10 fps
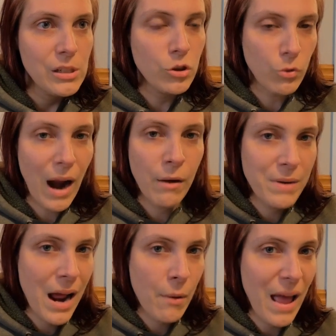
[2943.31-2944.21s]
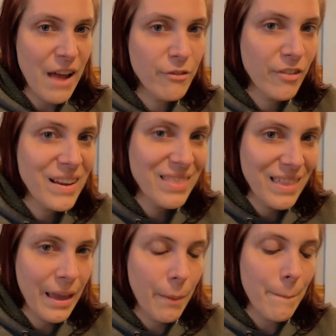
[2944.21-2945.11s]
Drowned out
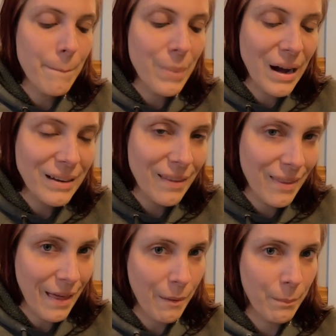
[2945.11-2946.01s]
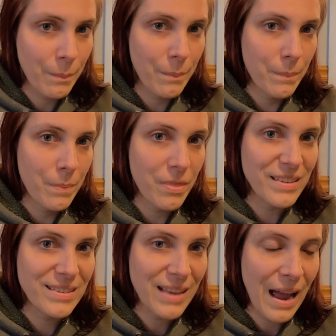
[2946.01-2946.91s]
everything but them. The
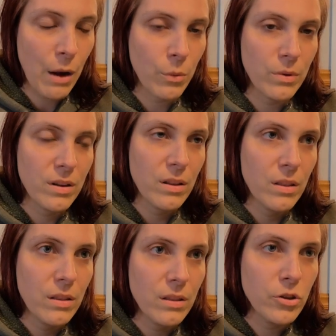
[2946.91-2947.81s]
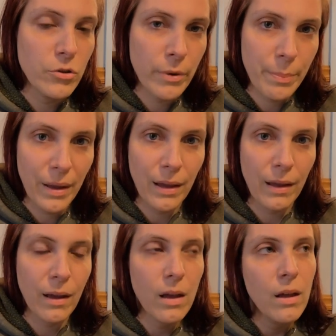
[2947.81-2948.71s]
sound, the
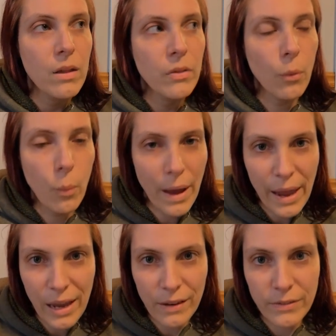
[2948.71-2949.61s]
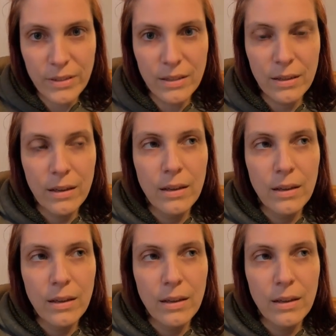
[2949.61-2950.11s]
dripping, the waves,